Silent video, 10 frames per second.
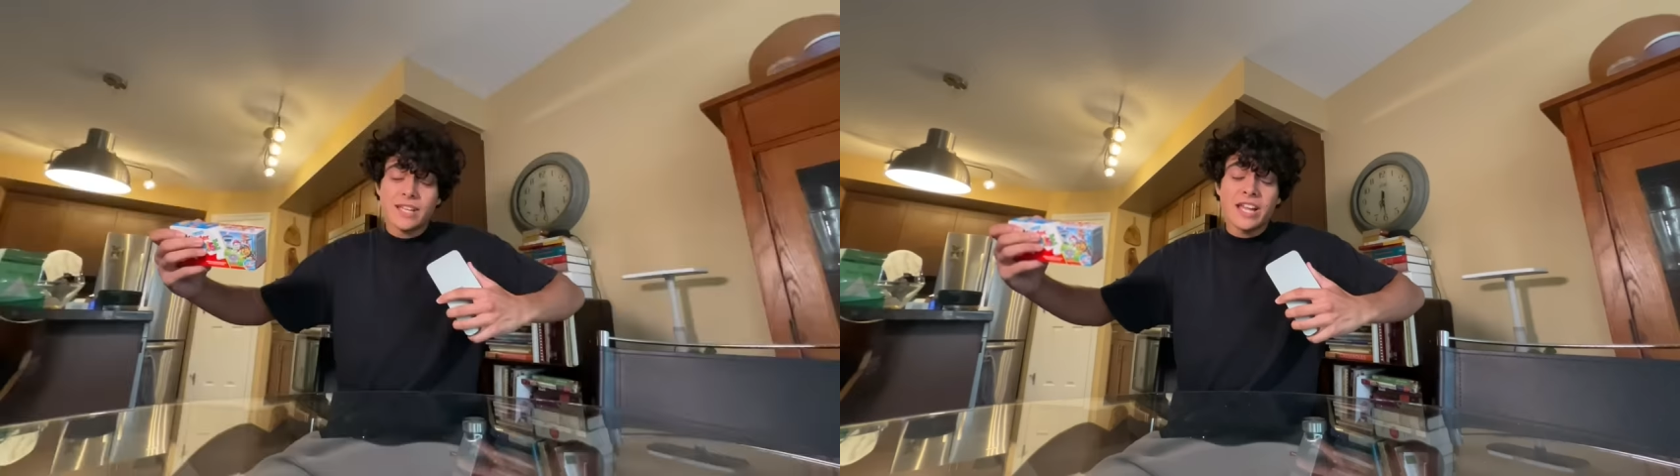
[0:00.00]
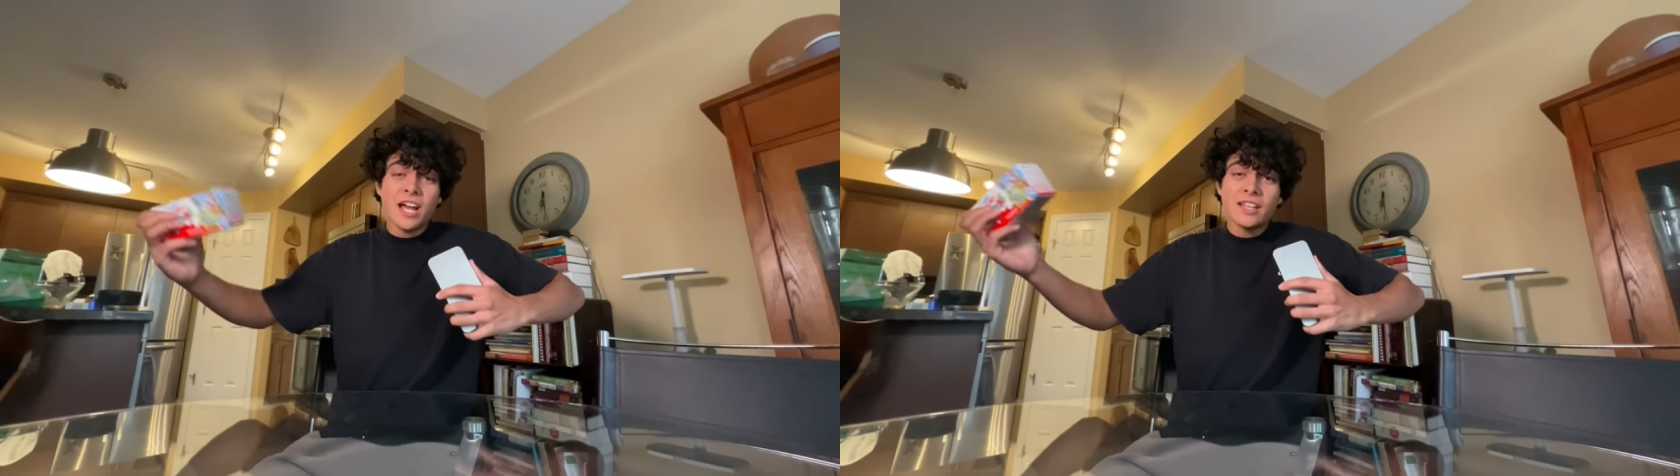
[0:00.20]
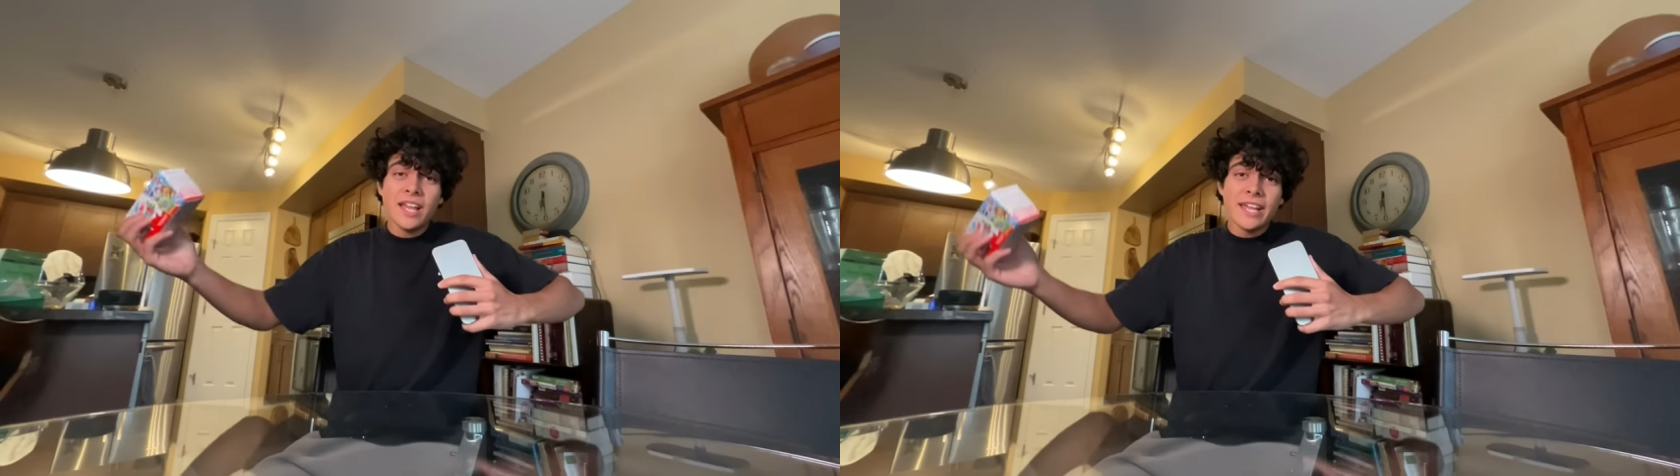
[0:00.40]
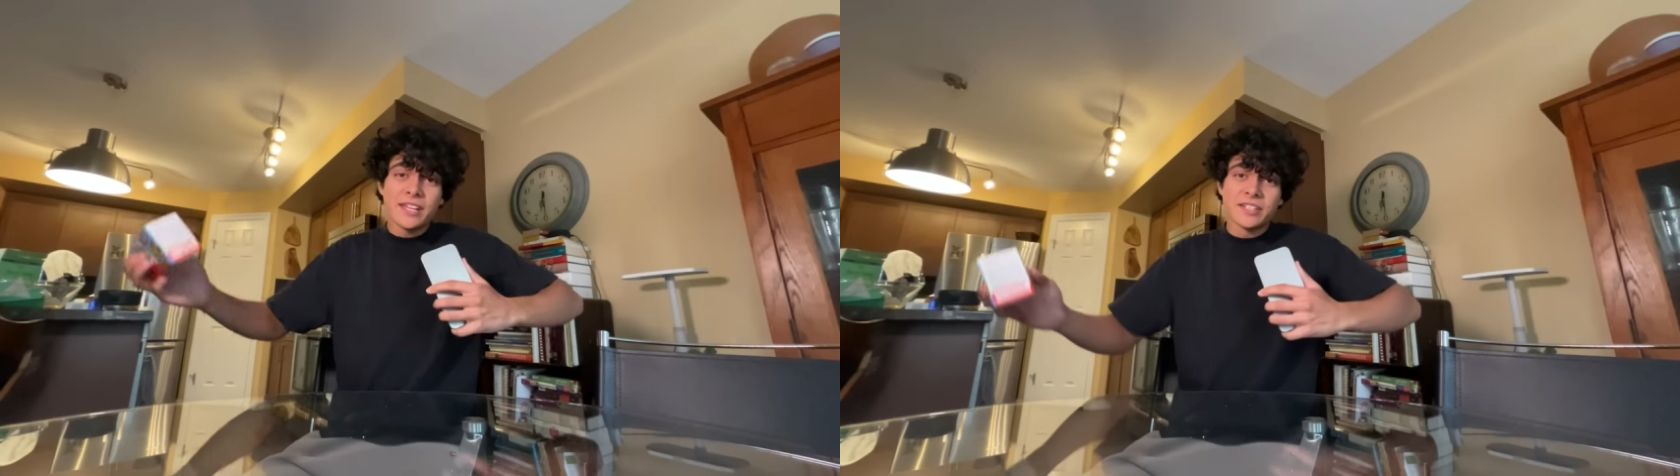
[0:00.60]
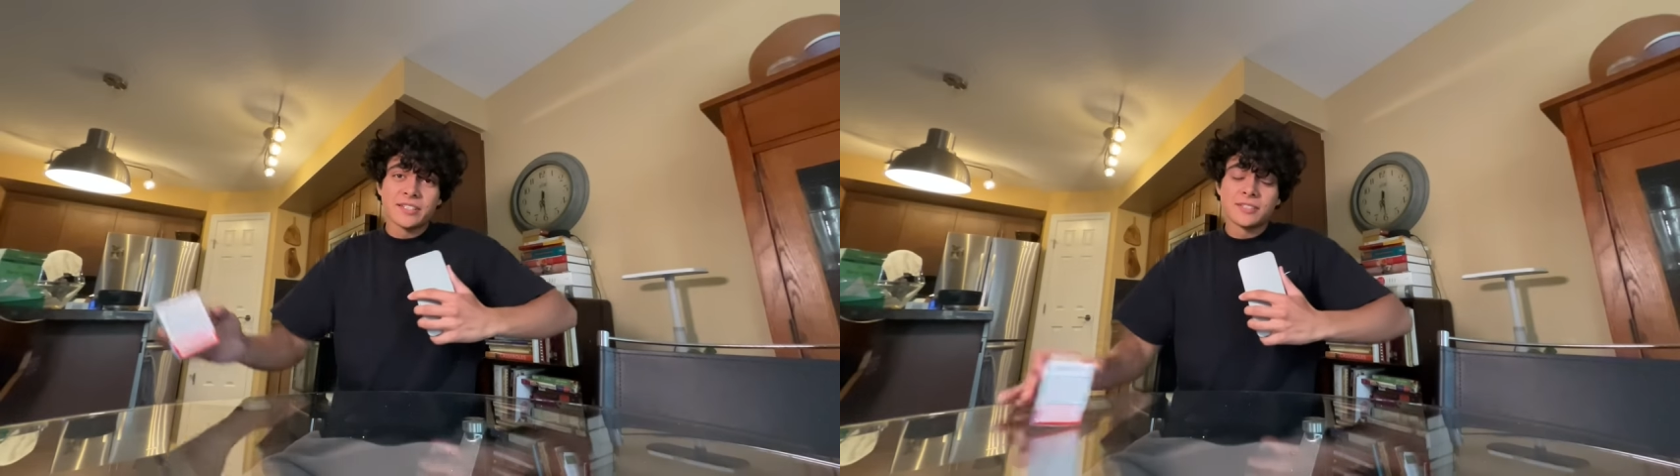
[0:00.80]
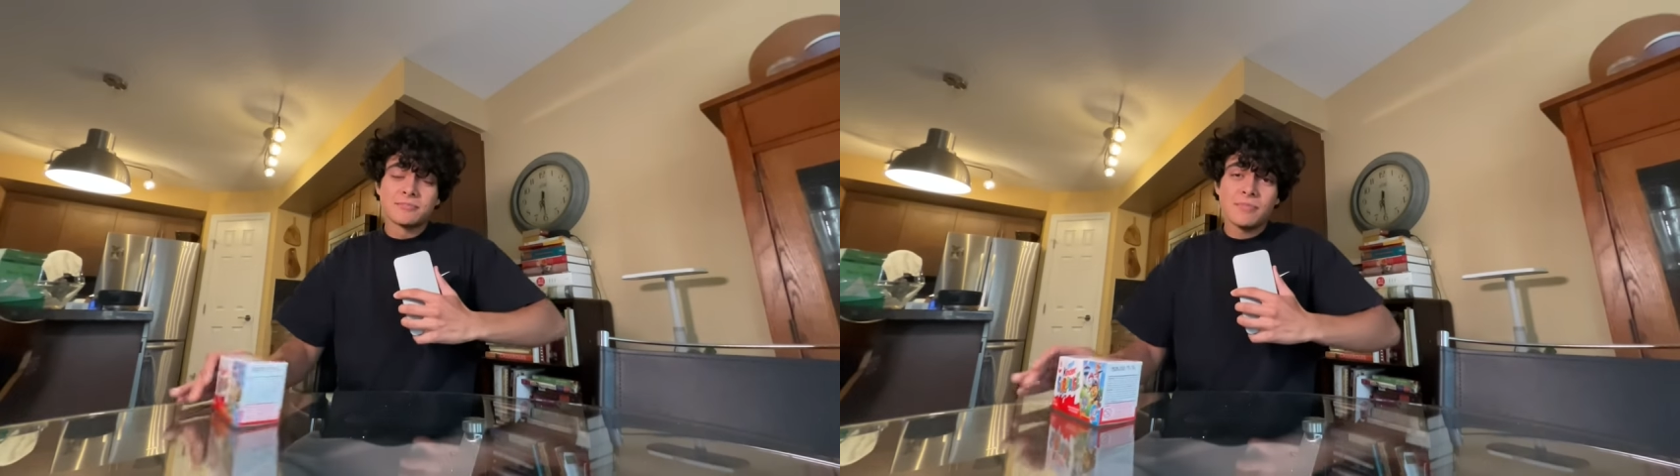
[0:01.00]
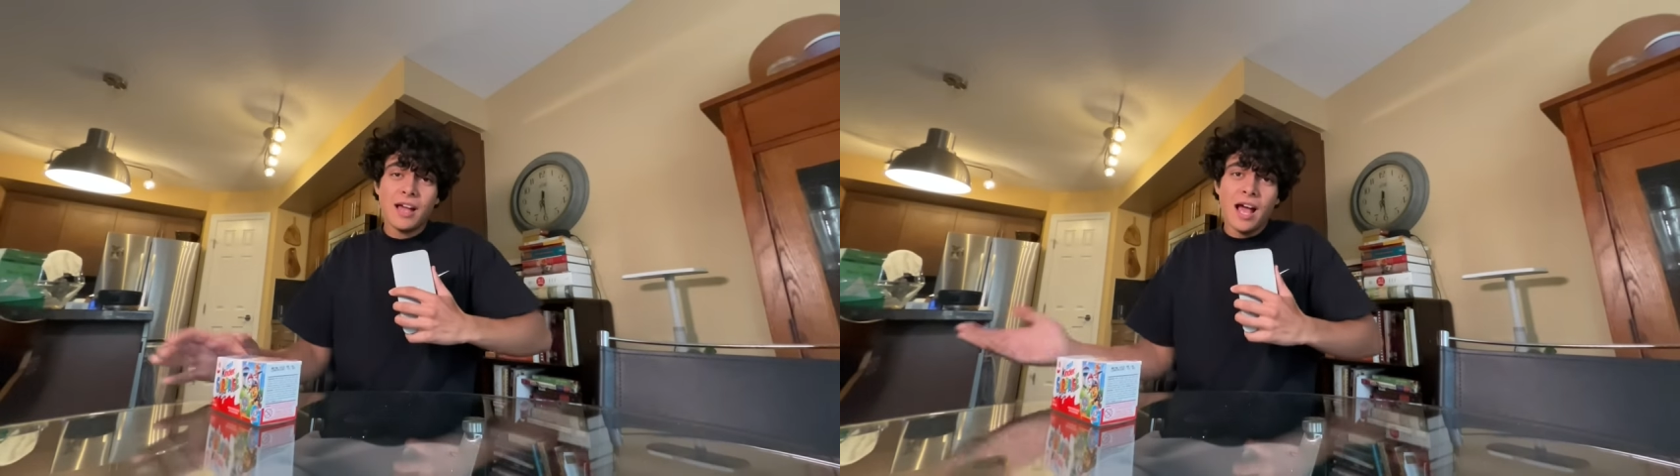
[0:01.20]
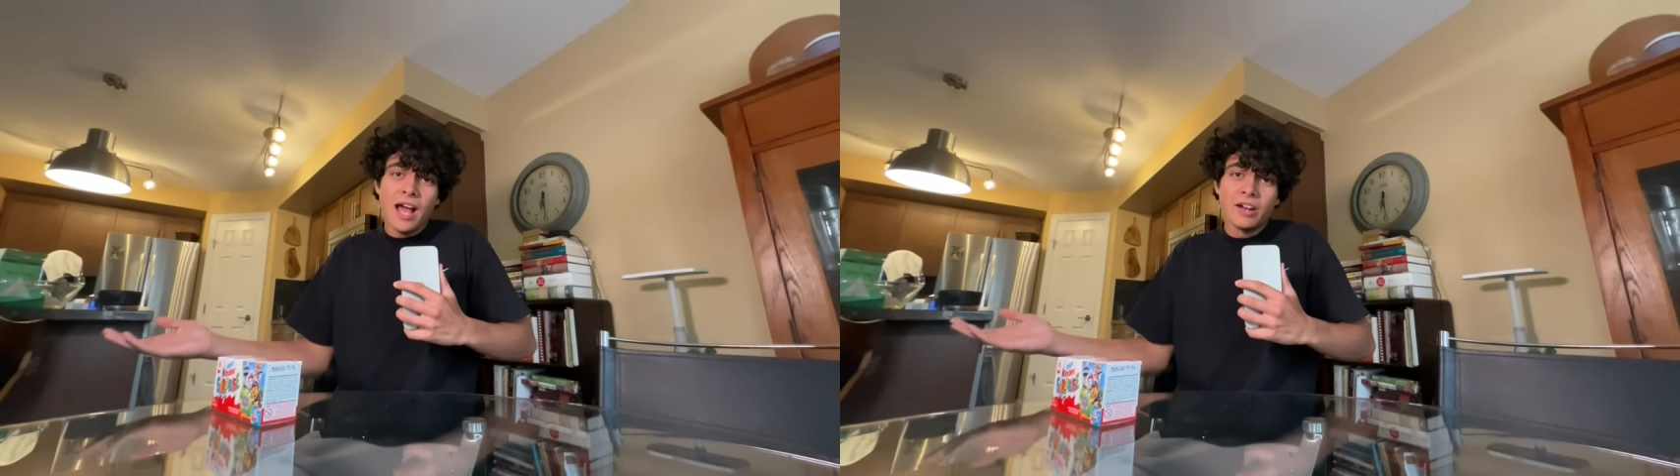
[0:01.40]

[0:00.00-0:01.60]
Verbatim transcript: And not like, I